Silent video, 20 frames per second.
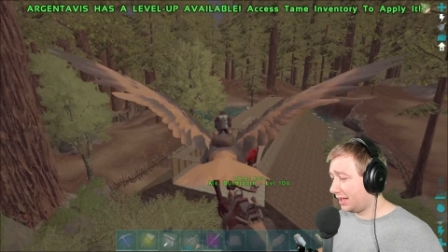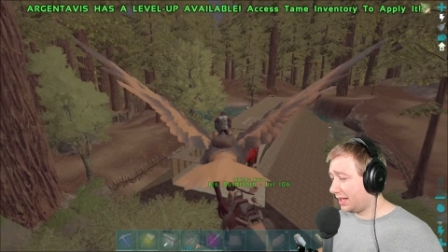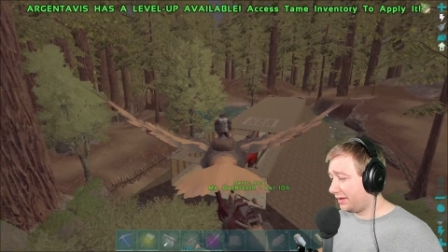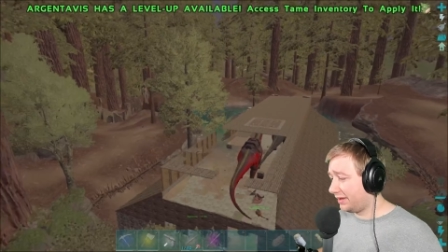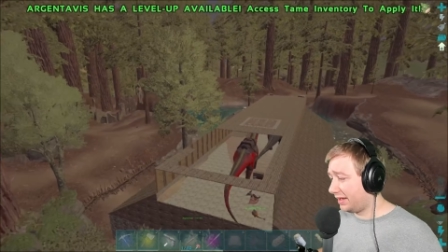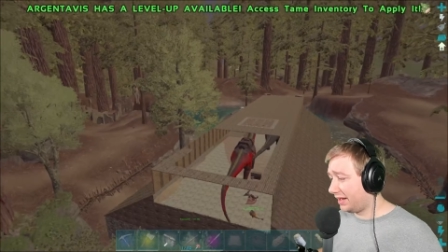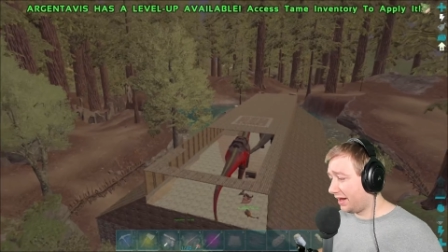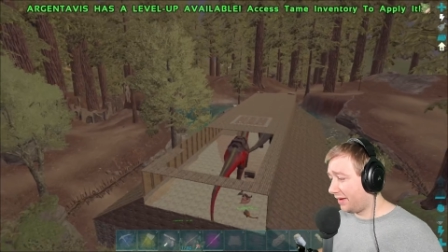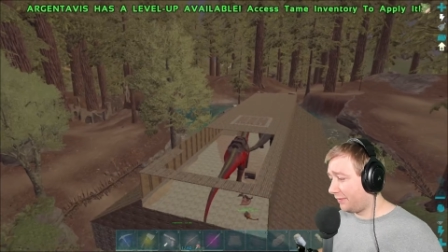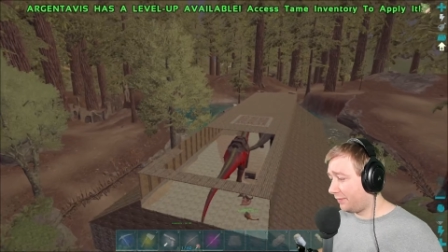
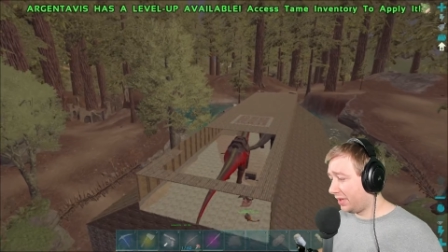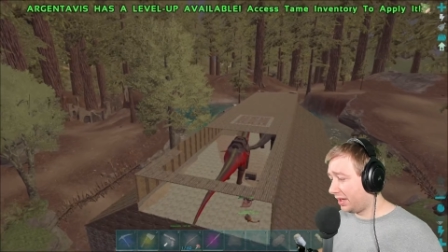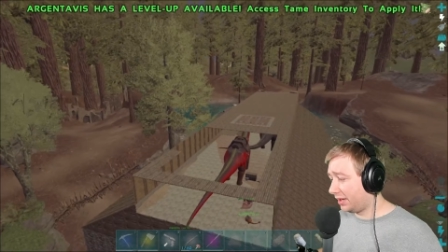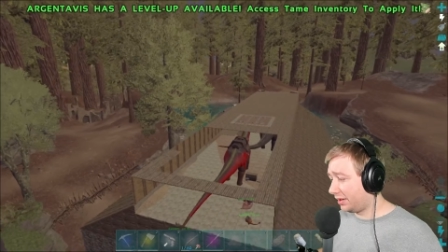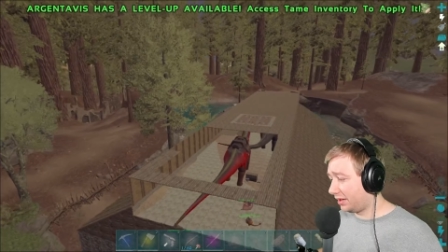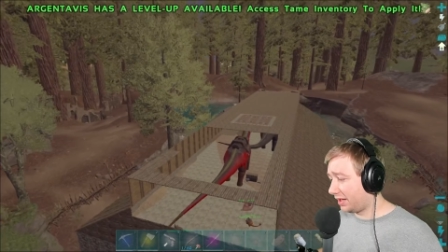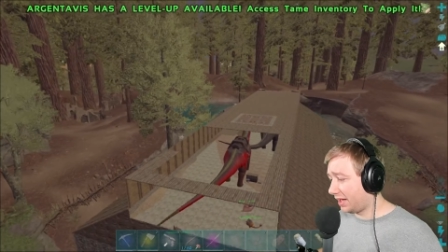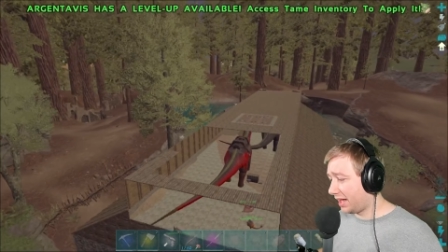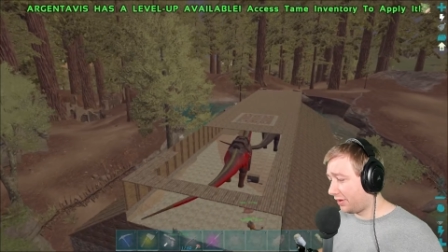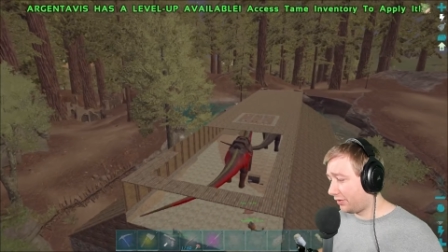And then I've
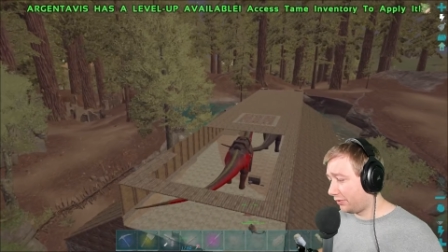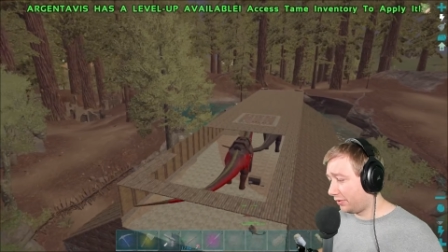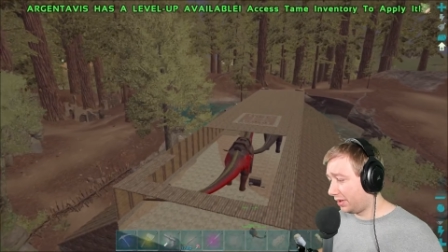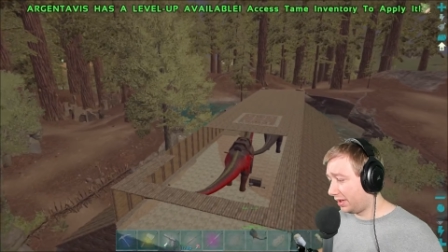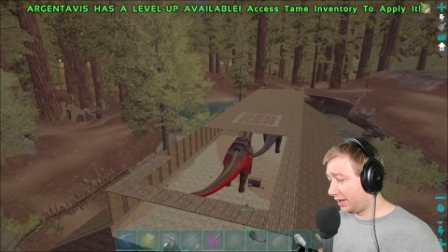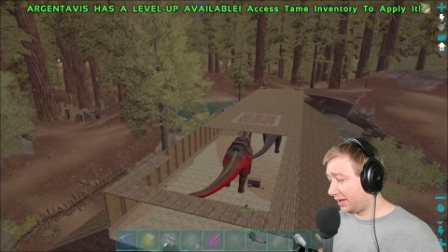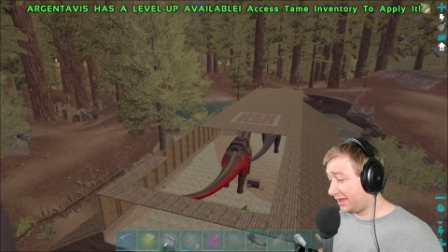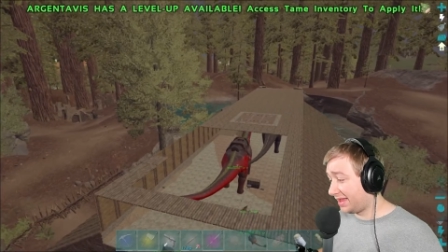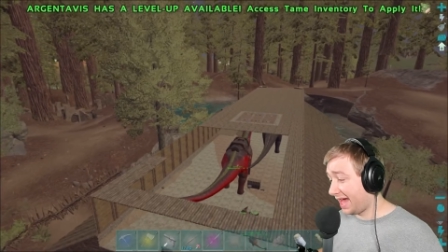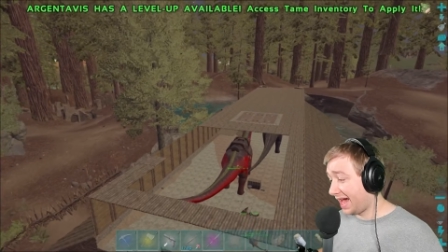been
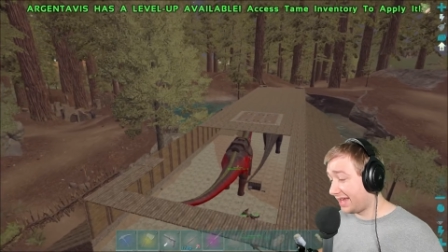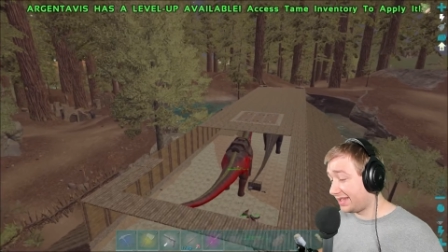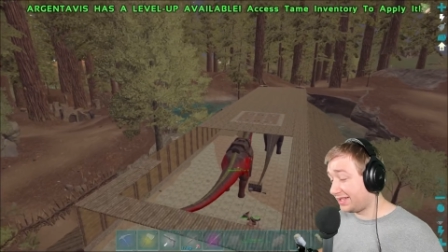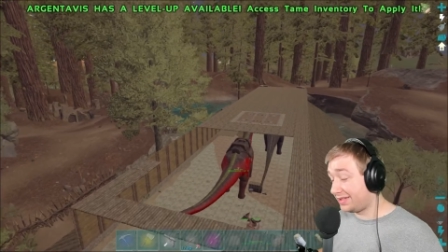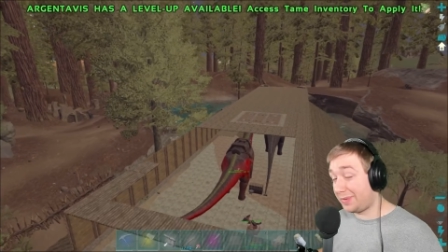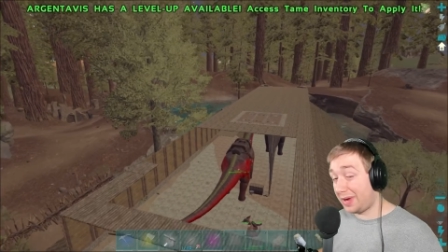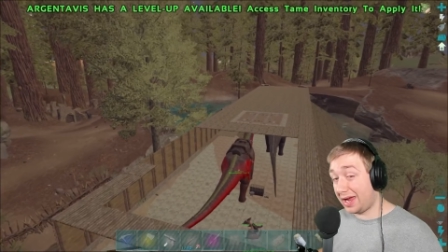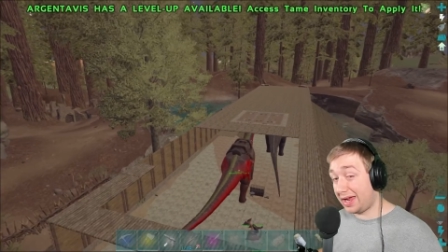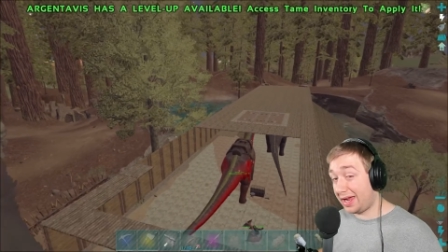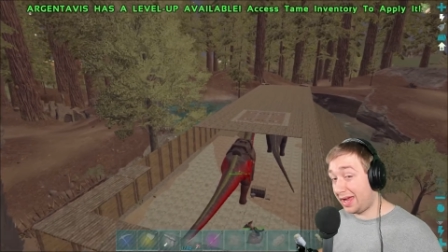gathering
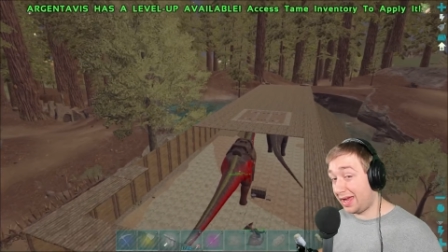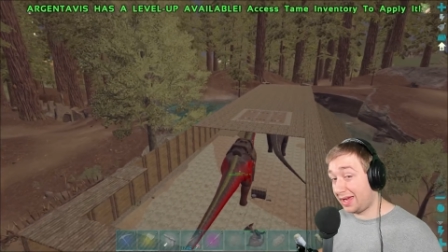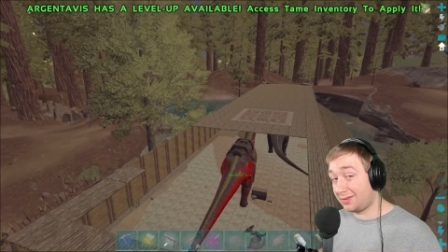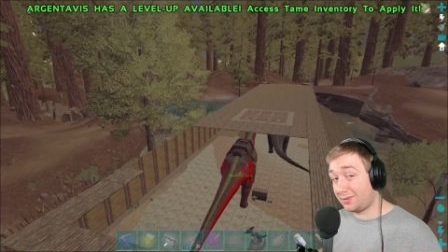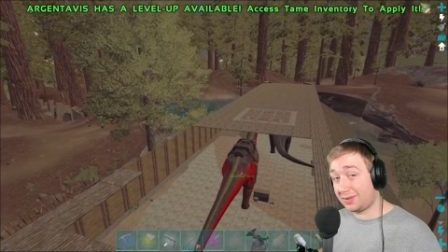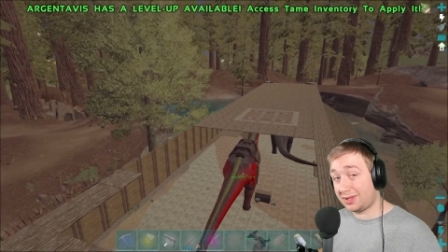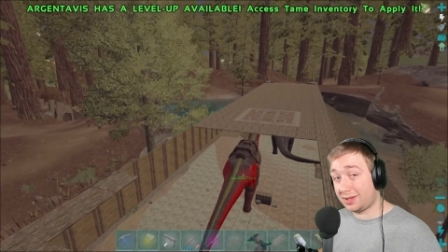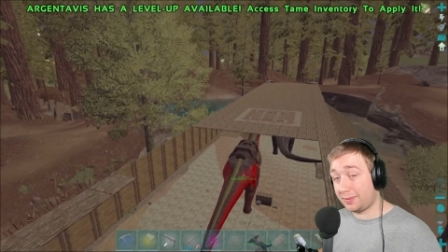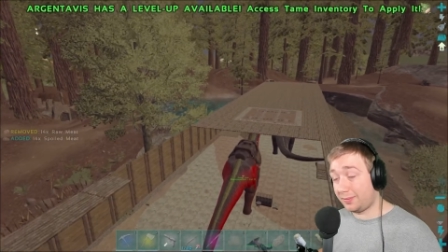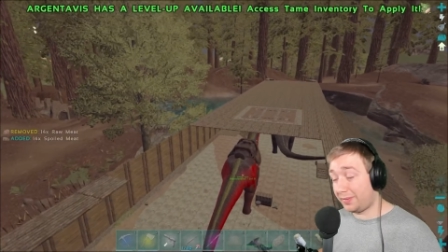thatch by
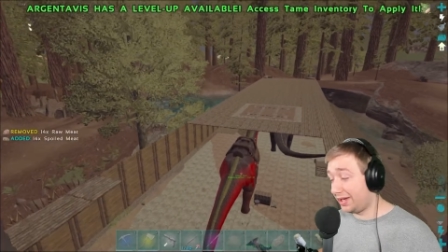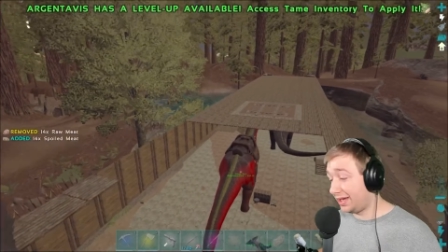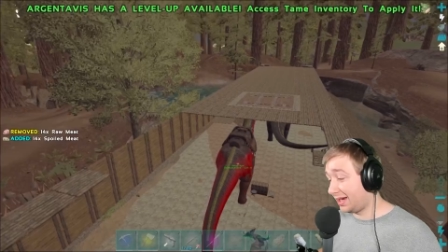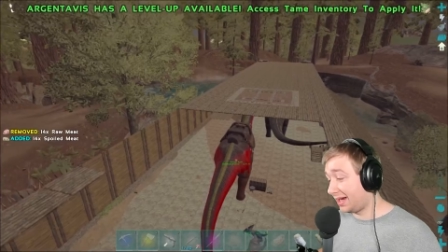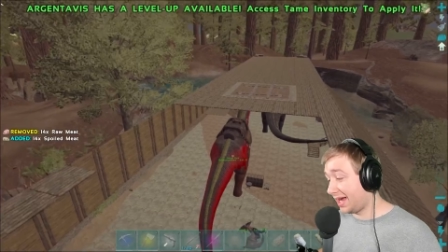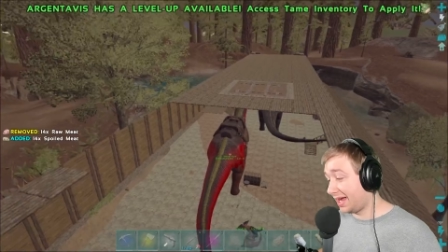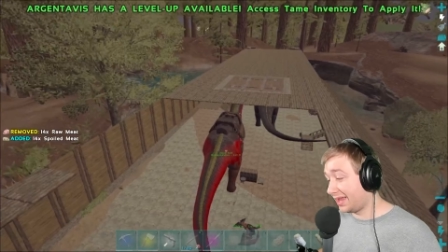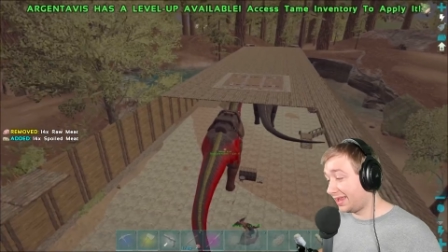hand with the pick.